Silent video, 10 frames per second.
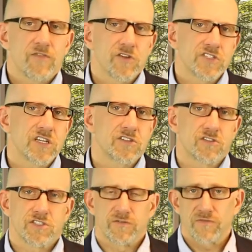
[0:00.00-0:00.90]
if those things
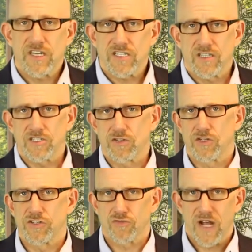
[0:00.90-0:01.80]
aren't sufficient to
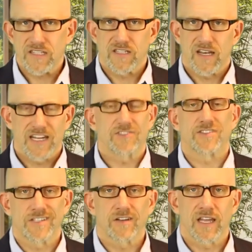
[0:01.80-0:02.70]
address it and you're
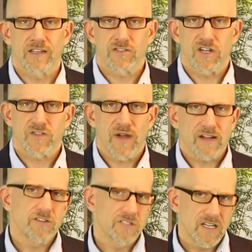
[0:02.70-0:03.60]
still getting stress fractures,